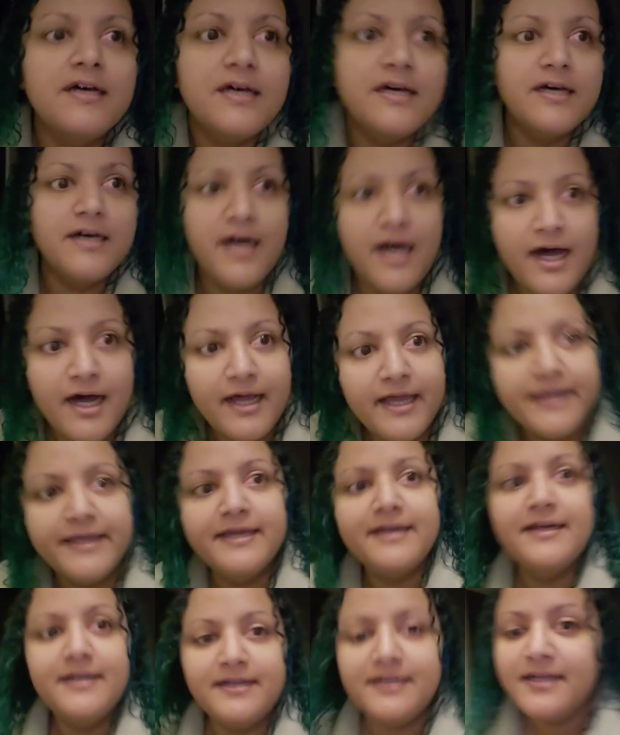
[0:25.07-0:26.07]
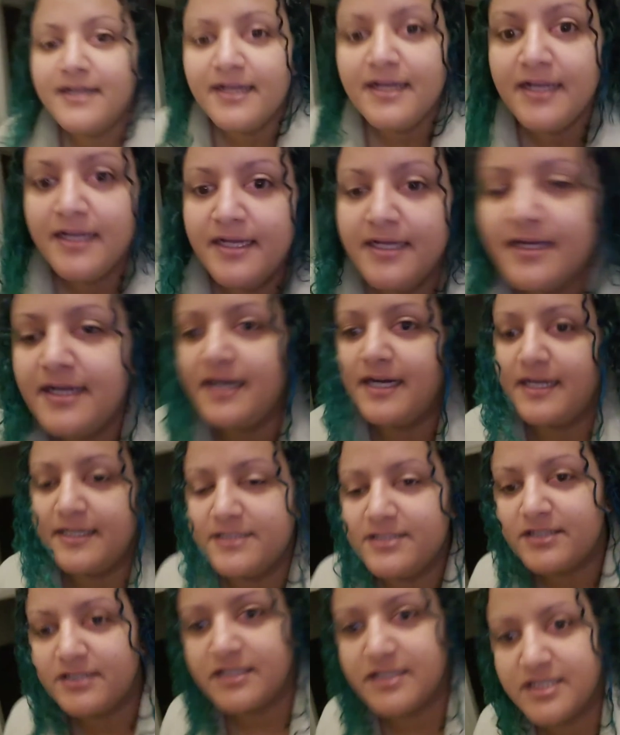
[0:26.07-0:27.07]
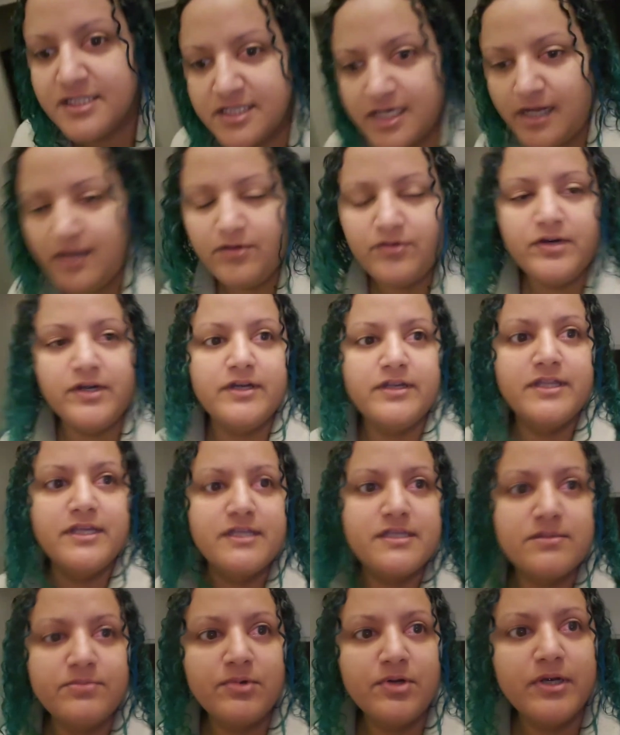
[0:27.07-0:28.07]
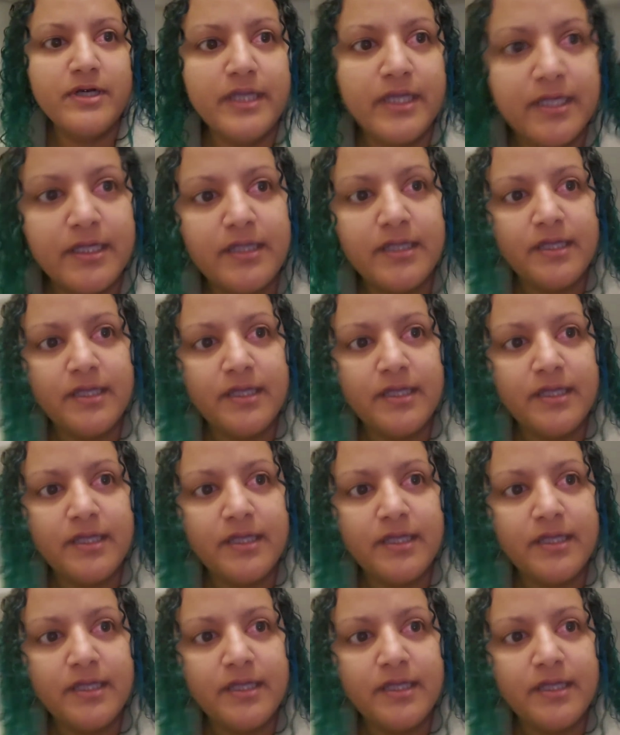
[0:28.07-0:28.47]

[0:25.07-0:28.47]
Hi, I took a shower this morning.